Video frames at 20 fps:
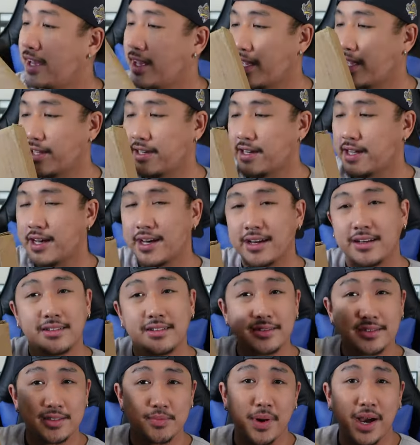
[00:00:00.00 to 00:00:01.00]
And
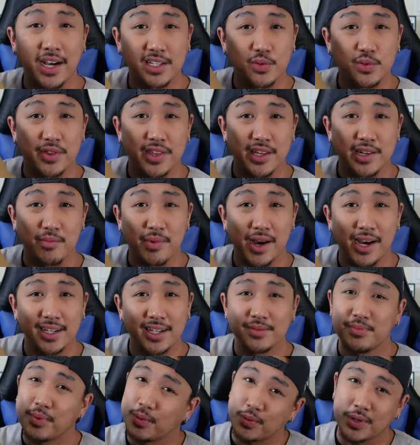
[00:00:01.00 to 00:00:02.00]
it's a box within a
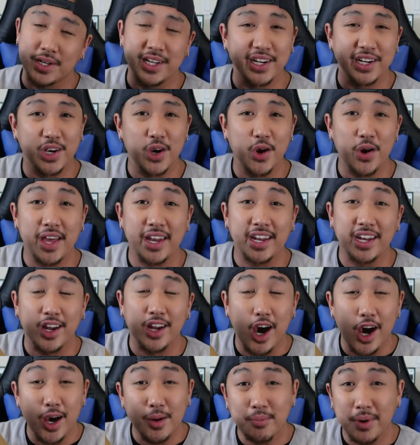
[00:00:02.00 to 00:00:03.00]
box, but we're gonna go ahead and
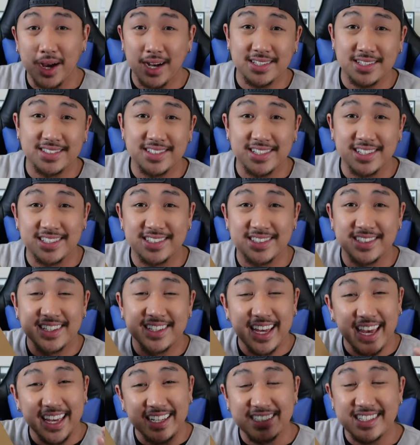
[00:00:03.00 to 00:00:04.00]
unbox this
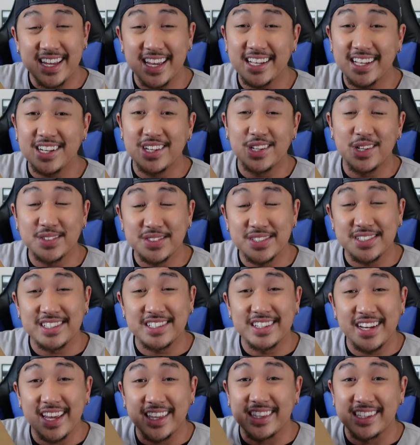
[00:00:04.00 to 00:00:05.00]
and take a closer
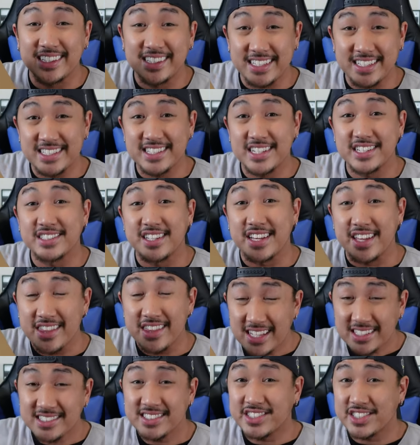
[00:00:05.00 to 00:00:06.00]
look at the details of
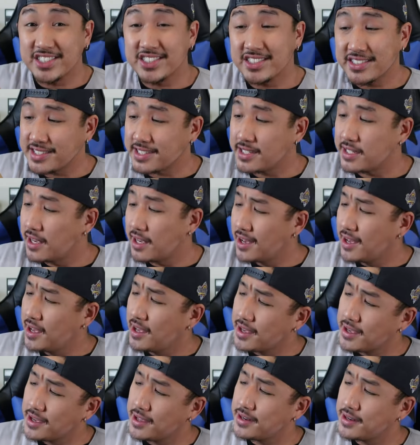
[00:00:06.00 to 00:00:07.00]
this jersey.
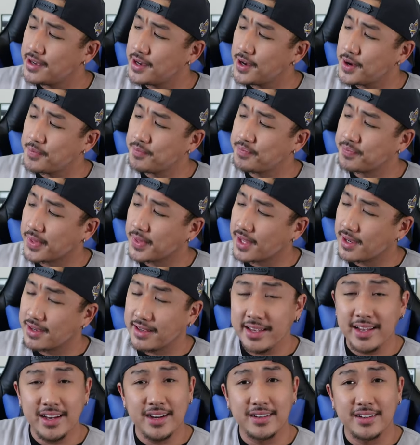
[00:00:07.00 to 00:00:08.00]
And
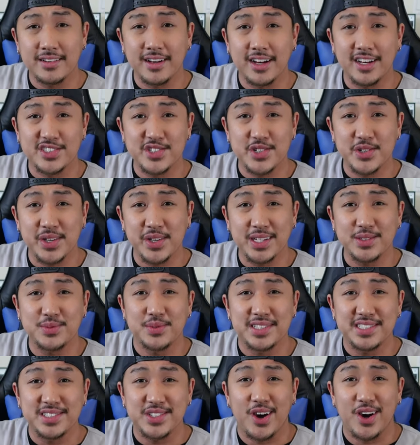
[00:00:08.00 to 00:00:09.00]
yeah, I'll show you guys
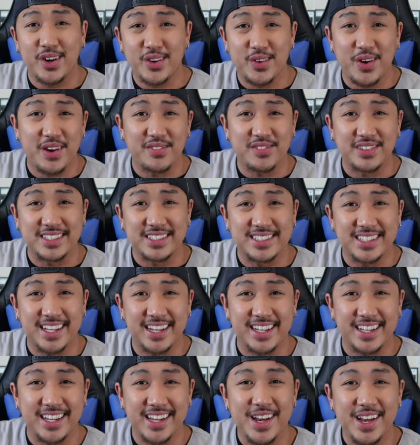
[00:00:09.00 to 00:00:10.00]
what this autograph looks
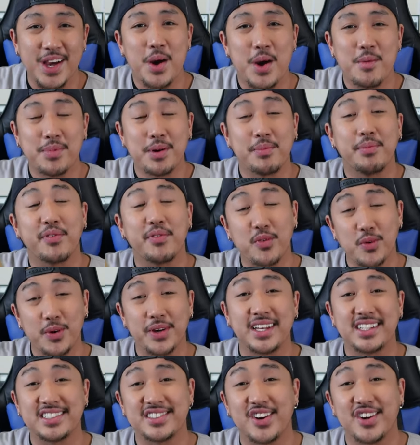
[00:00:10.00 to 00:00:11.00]
like. But before
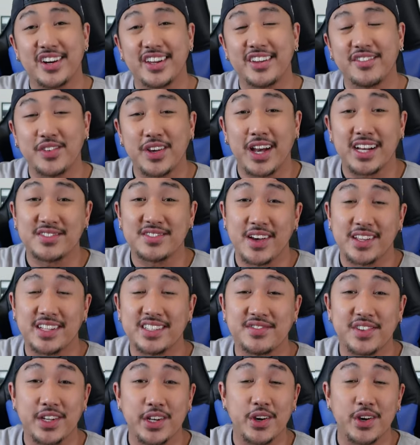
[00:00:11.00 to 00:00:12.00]
we get started, if you guys found
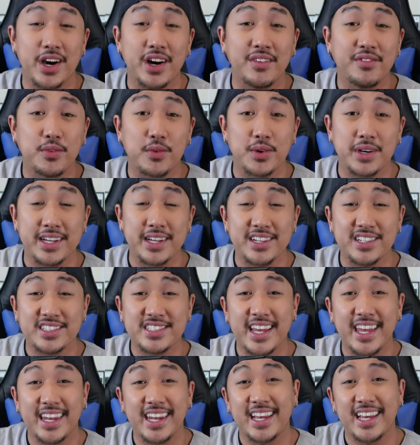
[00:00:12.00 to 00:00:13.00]
this video helpful or
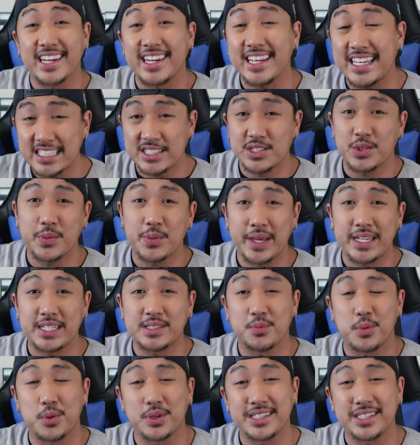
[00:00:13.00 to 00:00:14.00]
entertaining, an easy way to
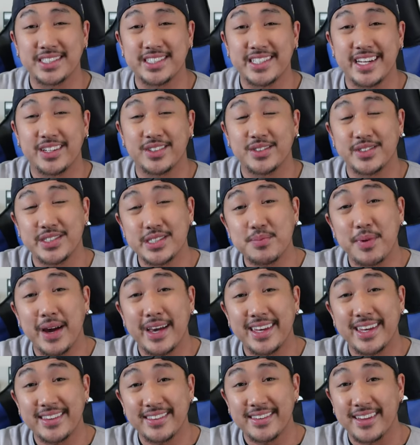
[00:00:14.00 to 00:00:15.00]
support the channel just by
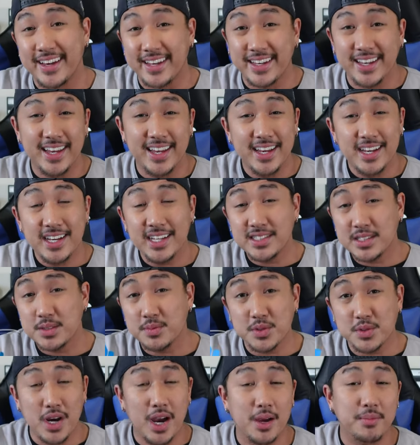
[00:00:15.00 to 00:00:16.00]
hitting like, hit
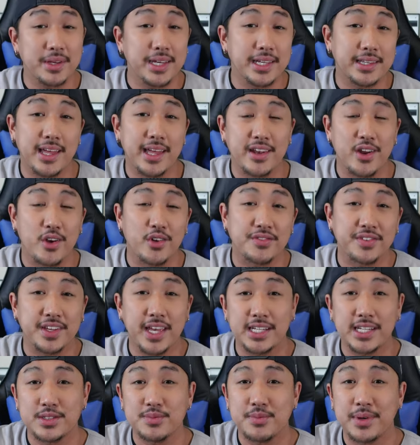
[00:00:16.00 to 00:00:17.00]
subscribe, and hit that
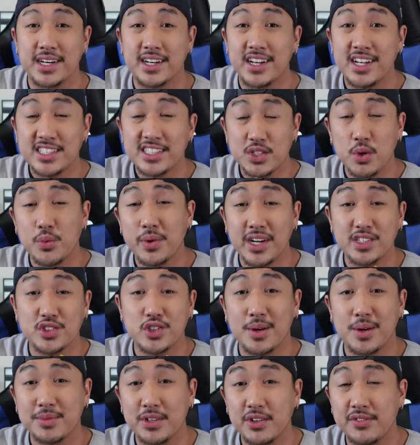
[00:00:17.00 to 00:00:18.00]
notification bell. So when I
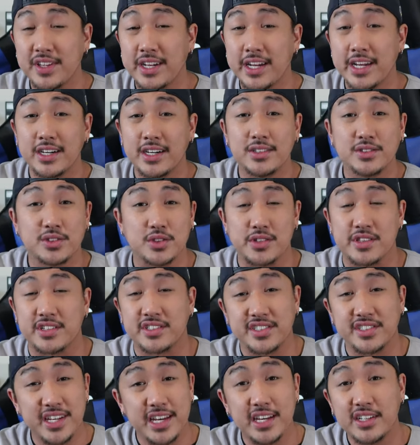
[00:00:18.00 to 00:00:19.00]
drop new videos or
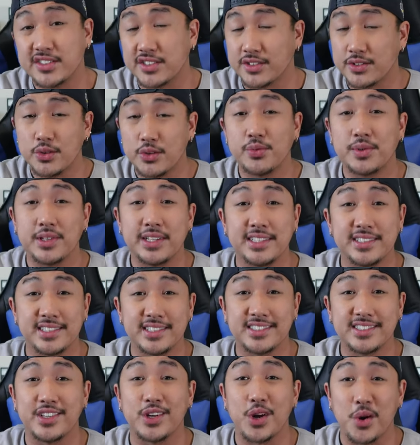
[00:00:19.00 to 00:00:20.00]
there's sales or new
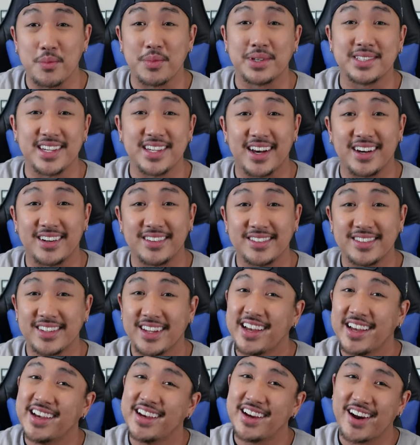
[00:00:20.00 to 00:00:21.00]
releases, you don't miss out. All
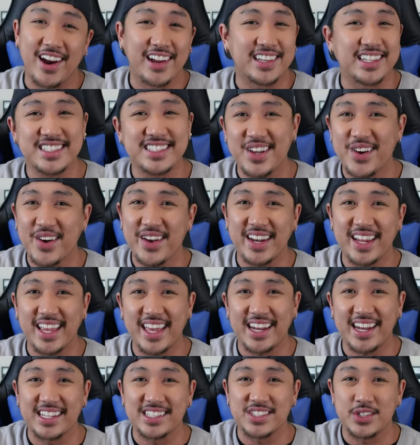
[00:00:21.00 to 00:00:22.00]
right, let's go ahead and
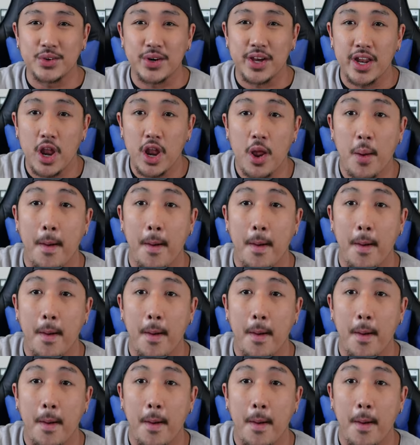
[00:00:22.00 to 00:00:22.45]
get into it.